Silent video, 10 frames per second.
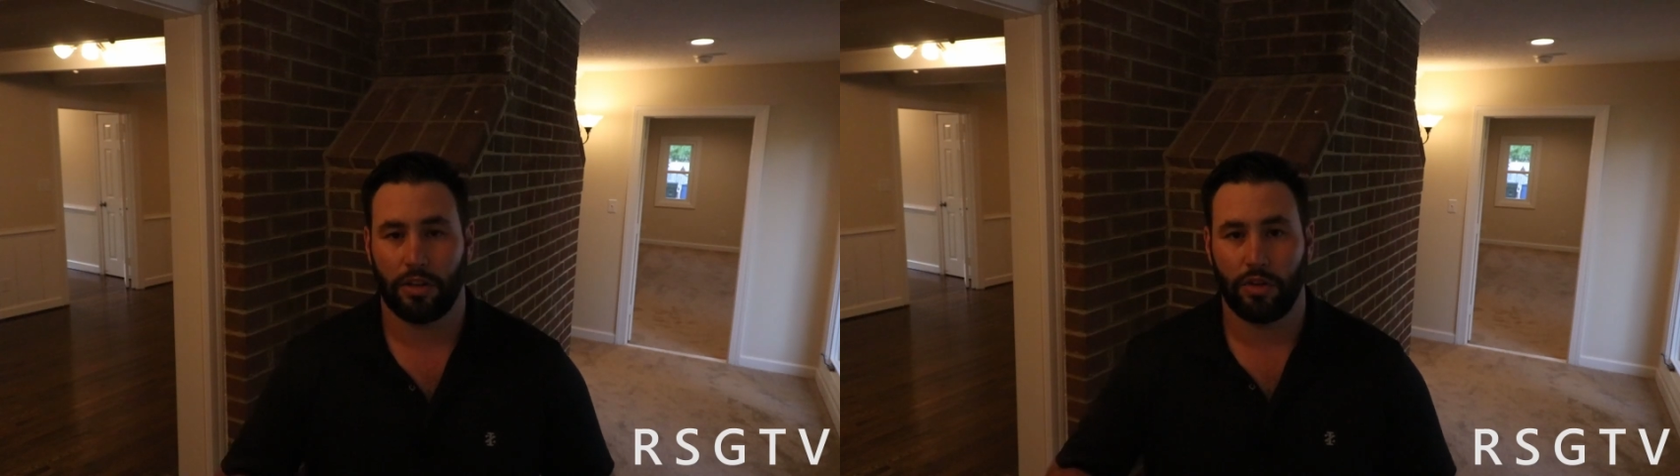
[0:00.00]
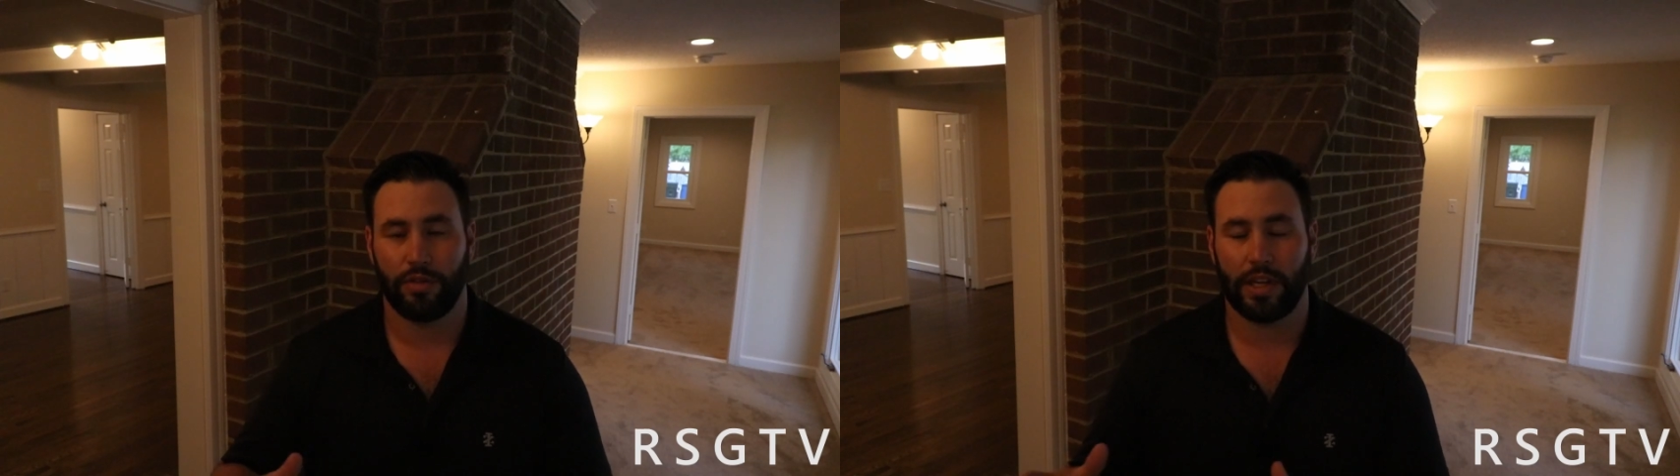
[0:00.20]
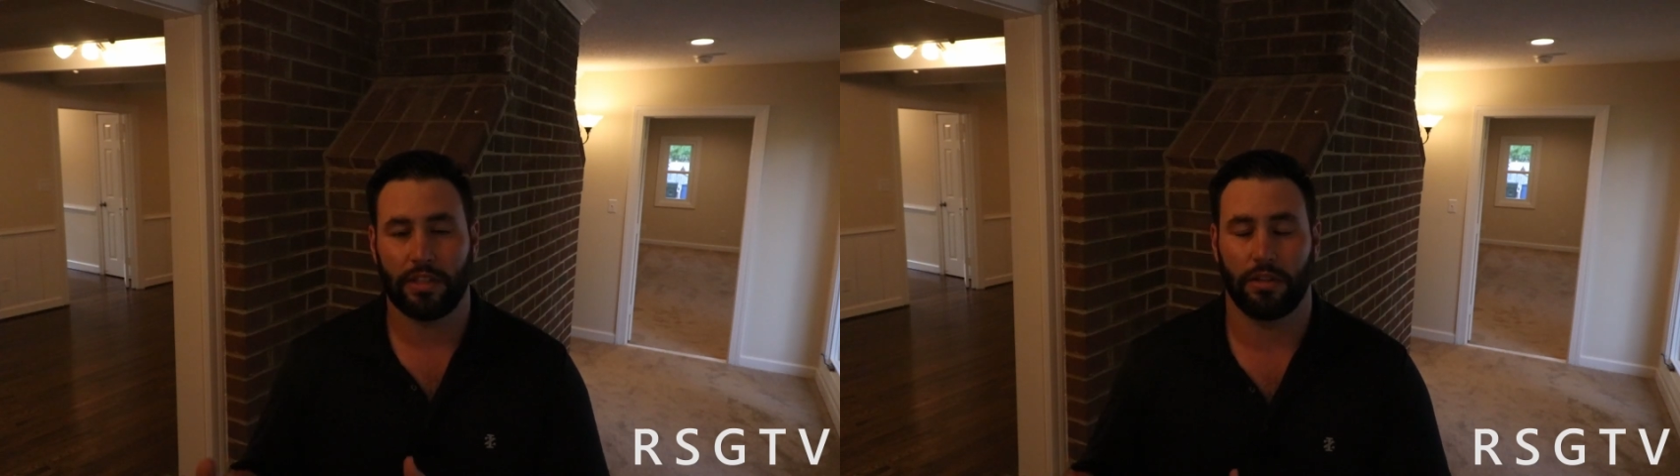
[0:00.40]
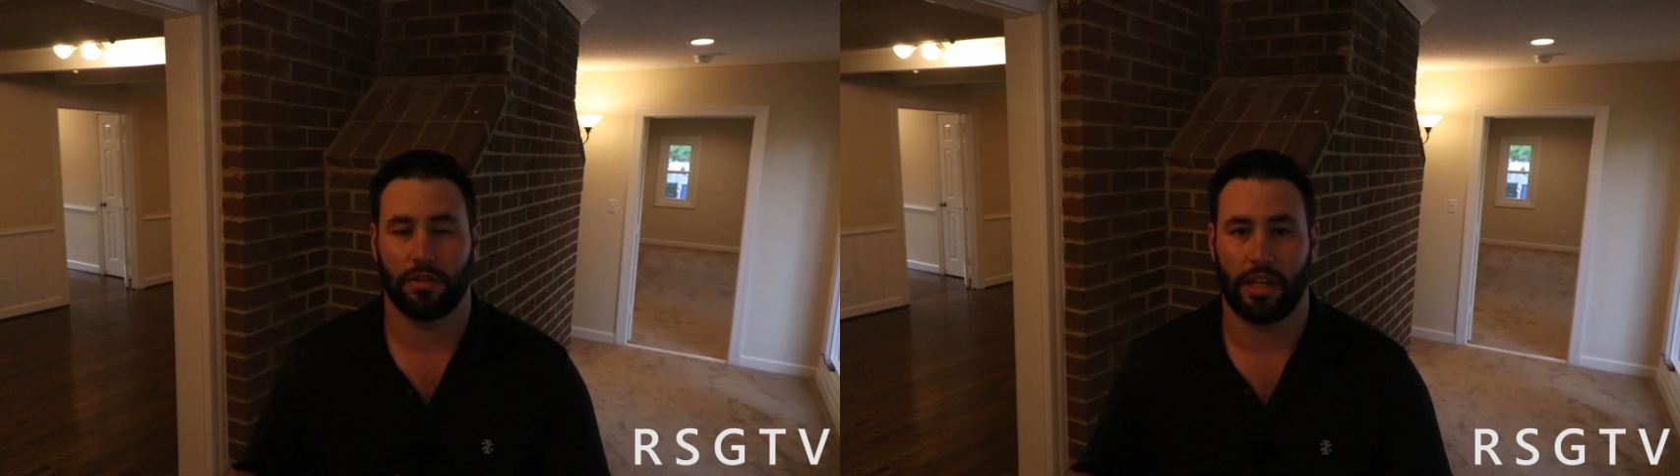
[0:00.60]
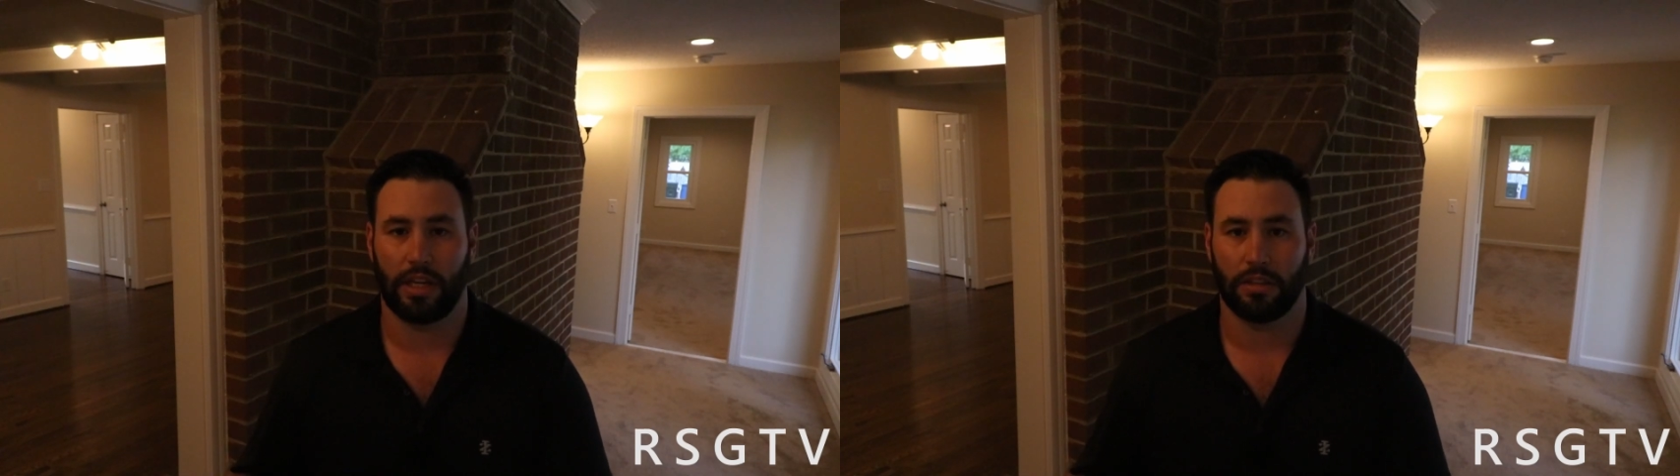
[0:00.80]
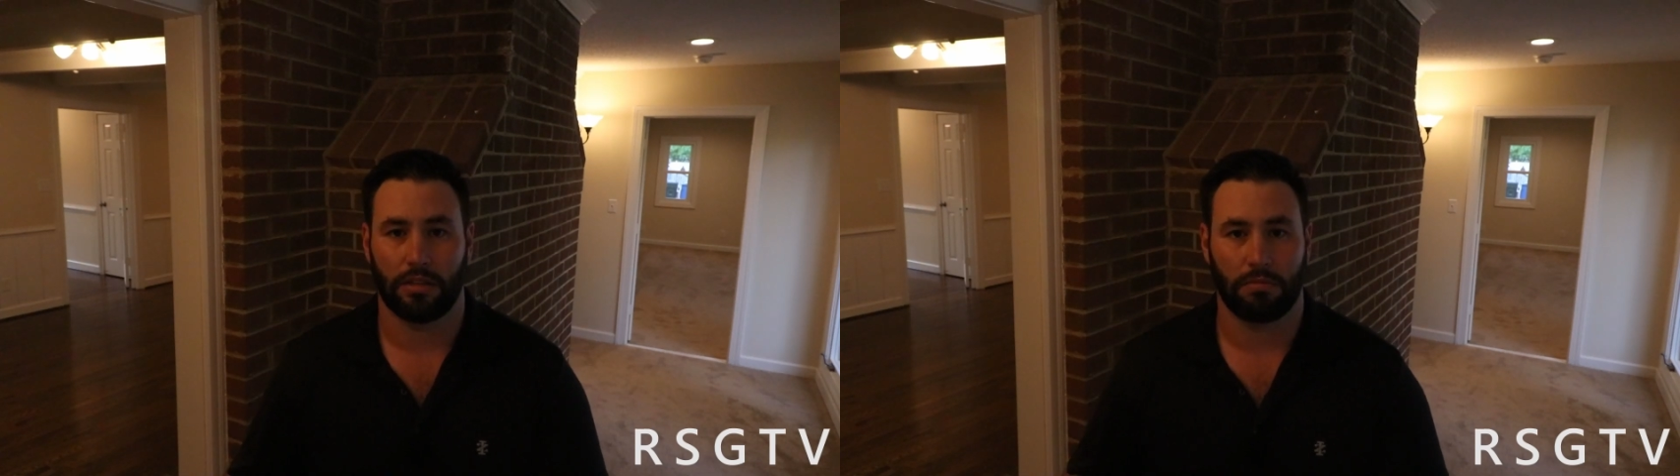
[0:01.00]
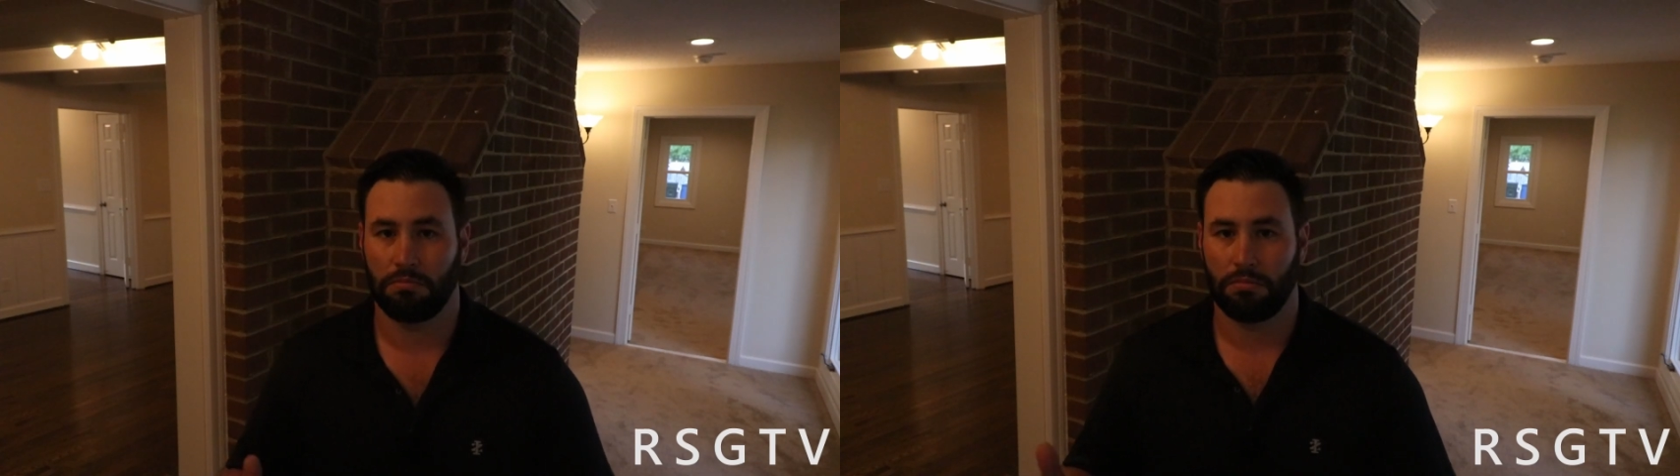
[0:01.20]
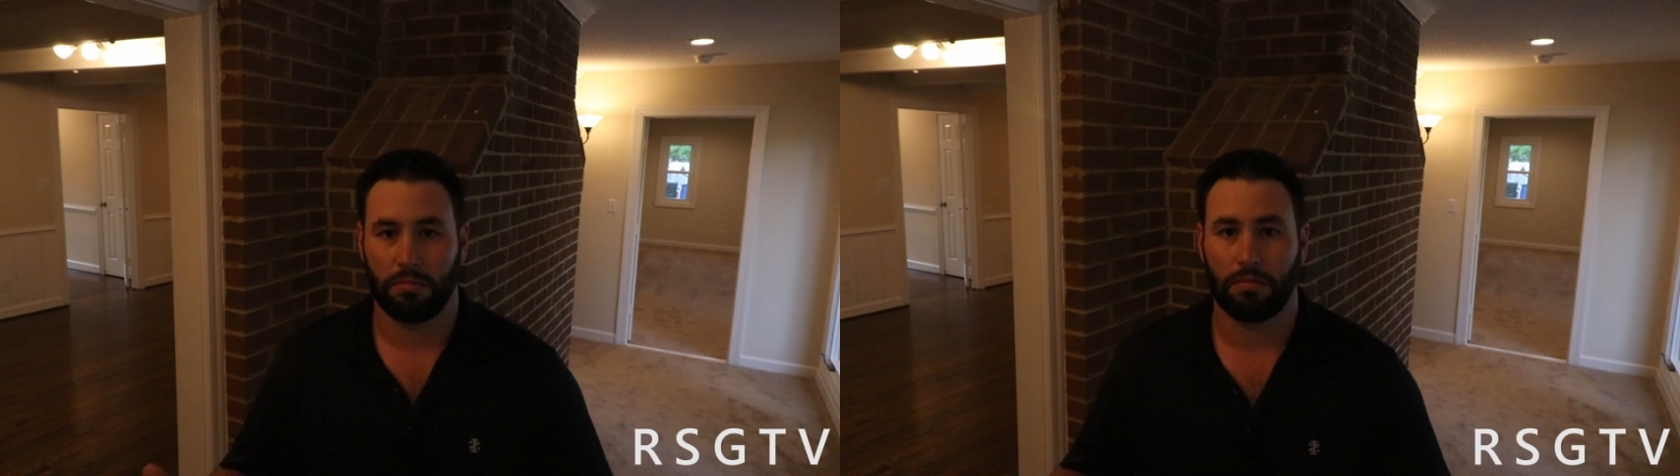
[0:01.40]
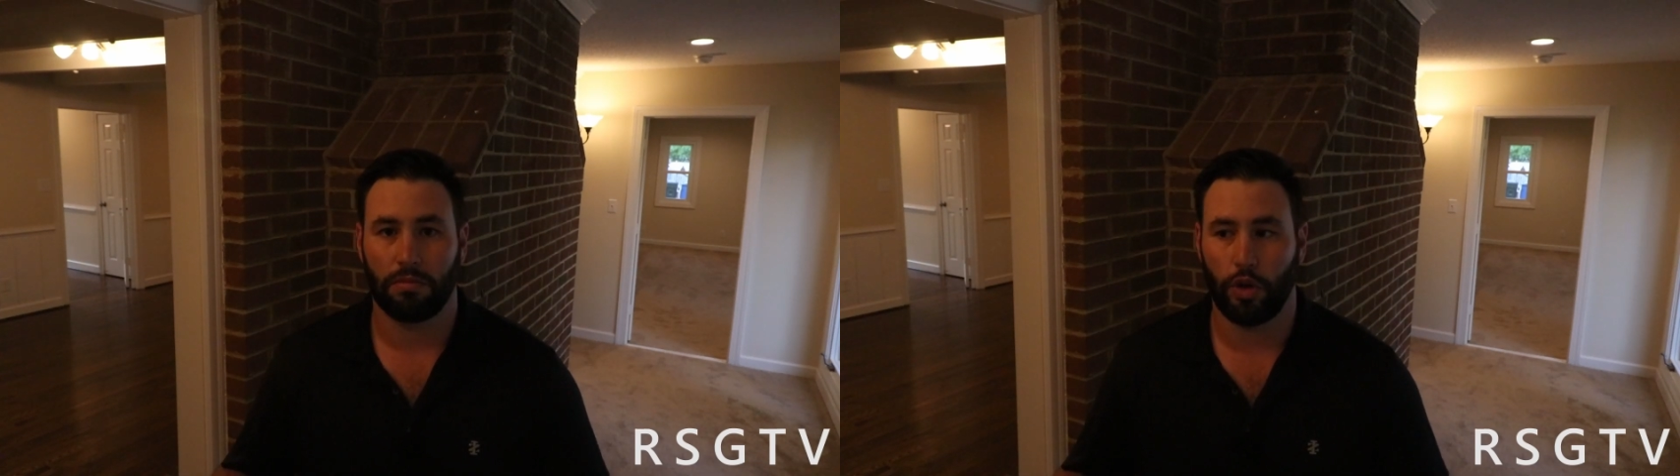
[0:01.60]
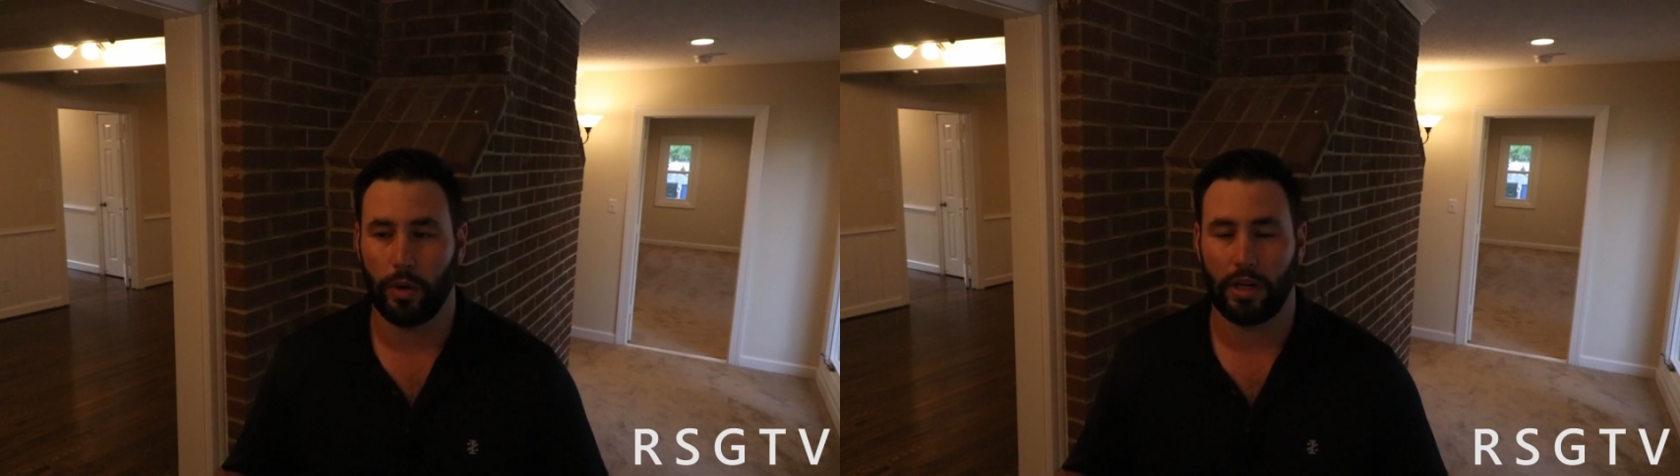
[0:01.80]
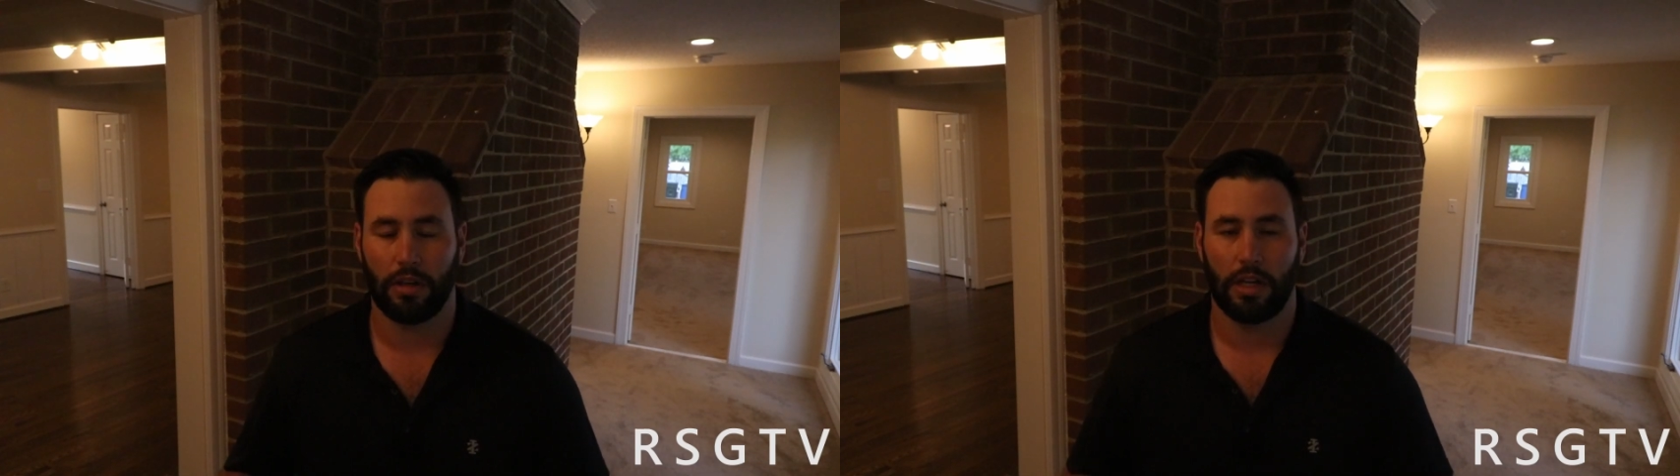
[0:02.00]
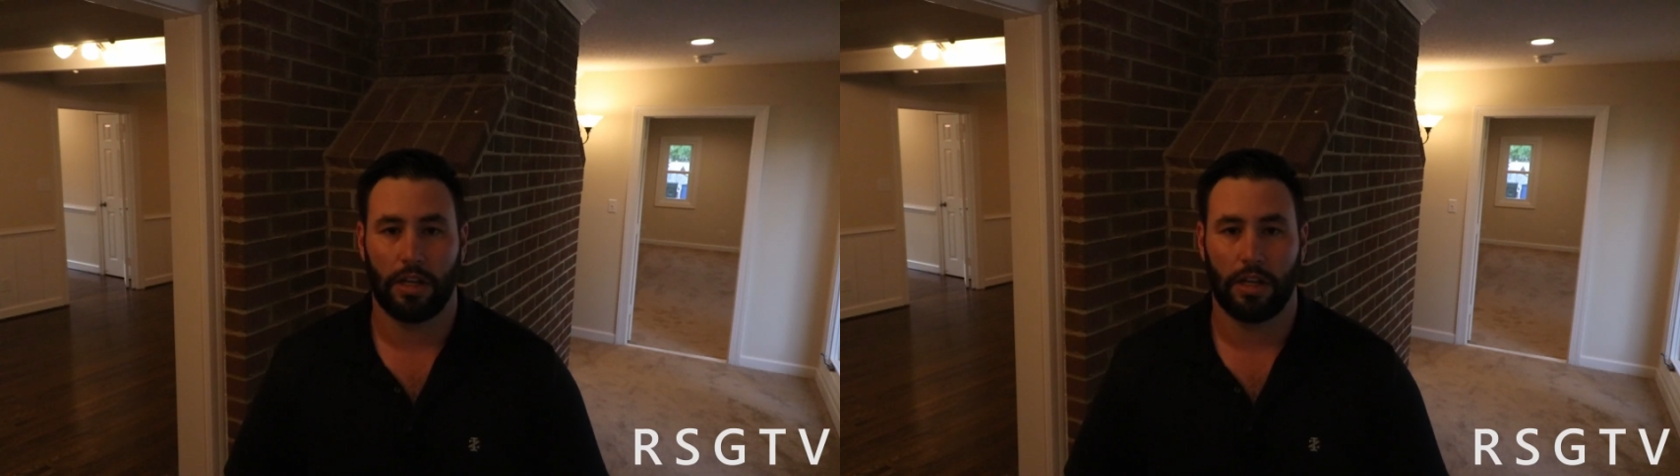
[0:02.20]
to fix those things, do it.